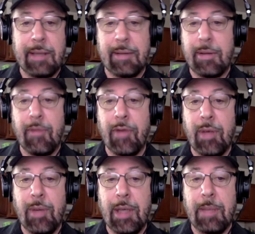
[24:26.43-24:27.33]
I don't know him
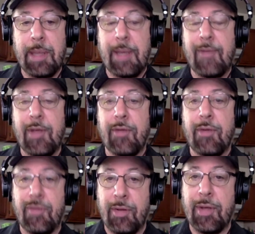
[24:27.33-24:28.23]
very well, but I feel
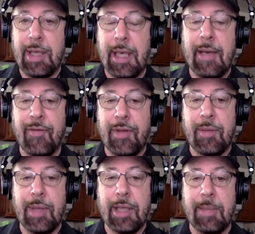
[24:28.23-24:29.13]
very
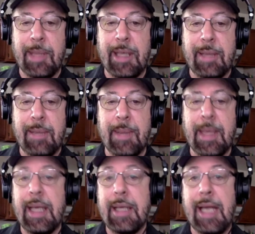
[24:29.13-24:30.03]
confident recommending him.
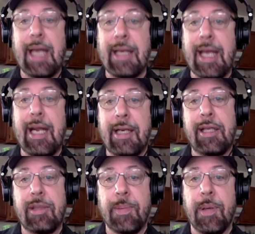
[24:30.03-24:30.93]
Dan
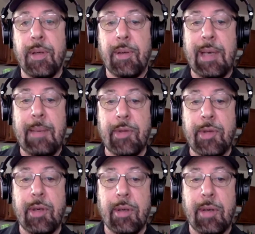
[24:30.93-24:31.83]
Kennedy's
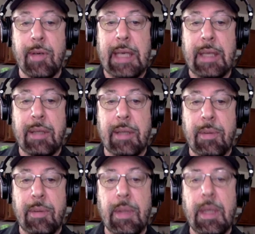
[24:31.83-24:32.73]
programs are great
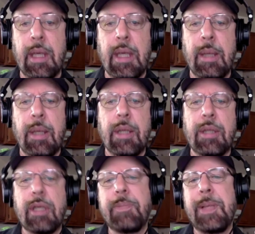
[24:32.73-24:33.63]
too.
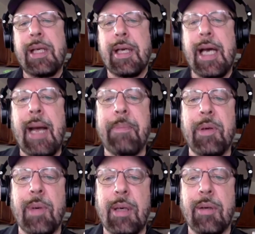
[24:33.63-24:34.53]
Just being a
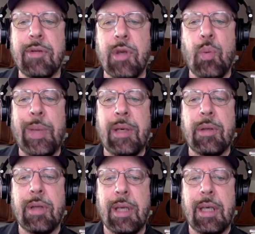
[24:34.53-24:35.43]
copywriter is a
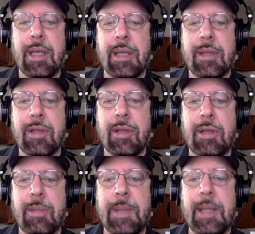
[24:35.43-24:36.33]
weird thing, and it's
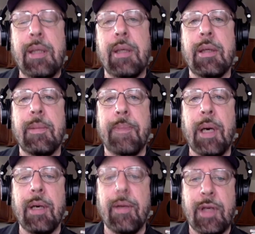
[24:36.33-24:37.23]
good to be
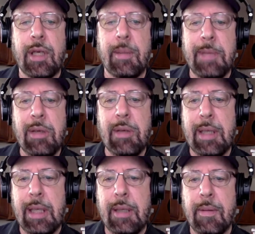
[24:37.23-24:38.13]
part of a
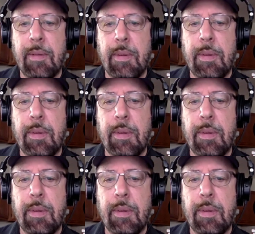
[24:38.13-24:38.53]
community.